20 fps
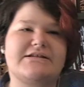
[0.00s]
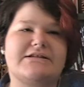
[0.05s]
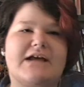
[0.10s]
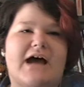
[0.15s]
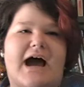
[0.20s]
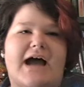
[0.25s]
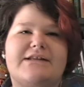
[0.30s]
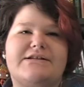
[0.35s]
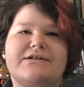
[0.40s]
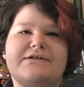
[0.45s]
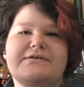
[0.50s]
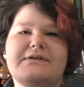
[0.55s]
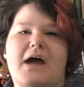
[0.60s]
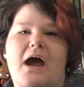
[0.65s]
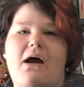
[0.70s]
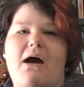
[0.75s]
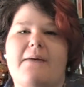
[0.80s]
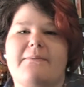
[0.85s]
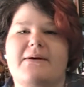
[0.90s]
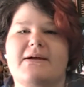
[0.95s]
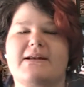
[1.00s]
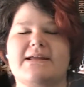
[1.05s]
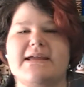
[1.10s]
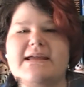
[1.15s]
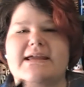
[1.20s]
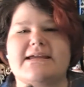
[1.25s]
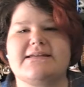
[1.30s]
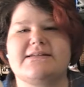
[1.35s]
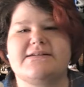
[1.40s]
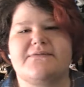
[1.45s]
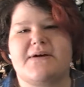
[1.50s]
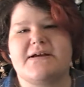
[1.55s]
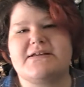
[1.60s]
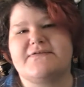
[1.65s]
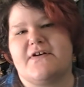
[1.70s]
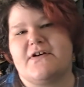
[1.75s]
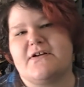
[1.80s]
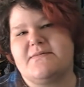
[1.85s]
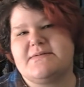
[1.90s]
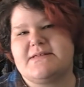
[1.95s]
I do know I'm going to get East to West
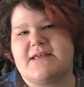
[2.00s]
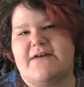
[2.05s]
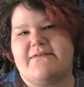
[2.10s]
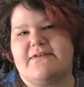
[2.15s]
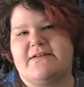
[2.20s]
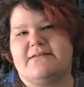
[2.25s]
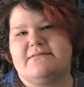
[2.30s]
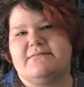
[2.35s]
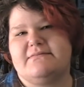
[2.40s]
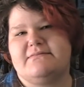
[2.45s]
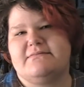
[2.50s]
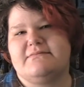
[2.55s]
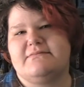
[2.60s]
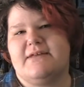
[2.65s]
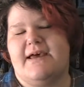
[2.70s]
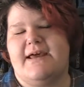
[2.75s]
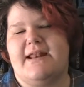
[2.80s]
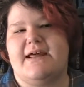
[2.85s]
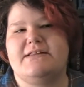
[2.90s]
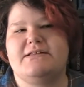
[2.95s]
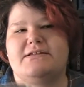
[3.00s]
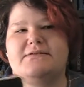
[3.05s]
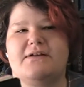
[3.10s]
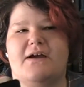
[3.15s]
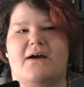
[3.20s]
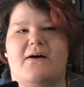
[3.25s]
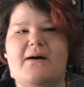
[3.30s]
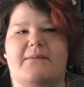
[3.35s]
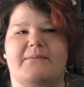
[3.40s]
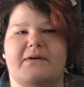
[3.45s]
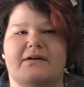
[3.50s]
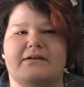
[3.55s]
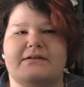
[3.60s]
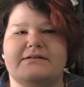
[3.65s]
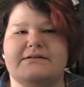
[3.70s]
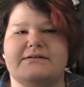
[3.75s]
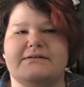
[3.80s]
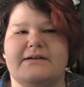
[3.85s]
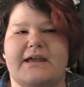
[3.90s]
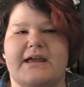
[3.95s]
Volume 7. And I do know I'm going
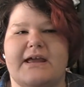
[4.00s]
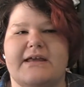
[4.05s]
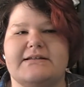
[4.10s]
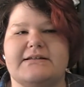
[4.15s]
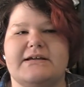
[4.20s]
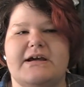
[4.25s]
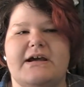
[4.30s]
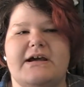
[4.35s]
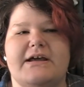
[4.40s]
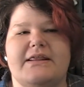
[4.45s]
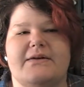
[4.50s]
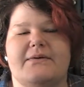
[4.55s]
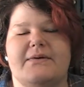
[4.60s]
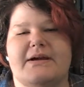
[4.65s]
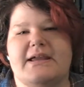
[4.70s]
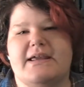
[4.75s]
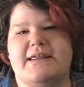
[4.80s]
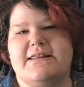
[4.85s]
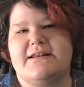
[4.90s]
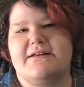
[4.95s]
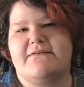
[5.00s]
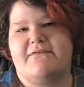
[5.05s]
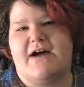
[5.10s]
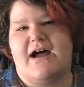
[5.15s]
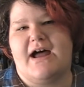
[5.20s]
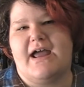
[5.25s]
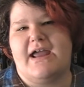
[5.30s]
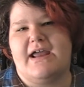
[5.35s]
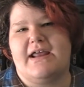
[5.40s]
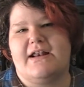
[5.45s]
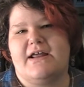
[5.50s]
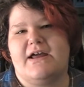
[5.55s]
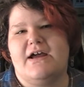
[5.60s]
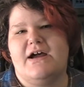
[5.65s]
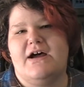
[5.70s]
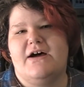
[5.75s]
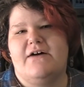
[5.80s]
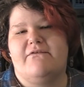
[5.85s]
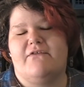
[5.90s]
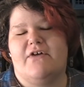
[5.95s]
to get The Wicked and the Divine
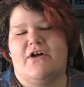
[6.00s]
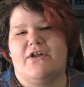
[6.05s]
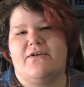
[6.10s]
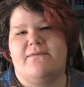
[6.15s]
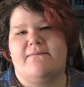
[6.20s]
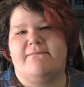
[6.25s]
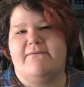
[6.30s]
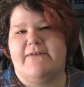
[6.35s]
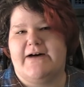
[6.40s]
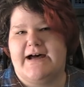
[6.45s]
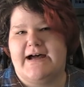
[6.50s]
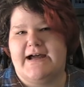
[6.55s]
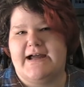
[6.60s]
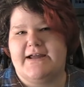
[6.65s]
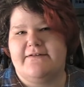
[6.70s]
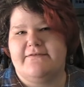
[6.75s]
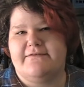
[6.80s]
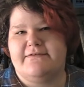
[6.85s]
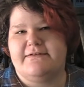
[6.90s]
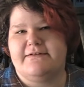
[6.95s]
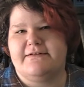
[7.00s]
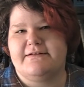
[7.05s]
Volume 5.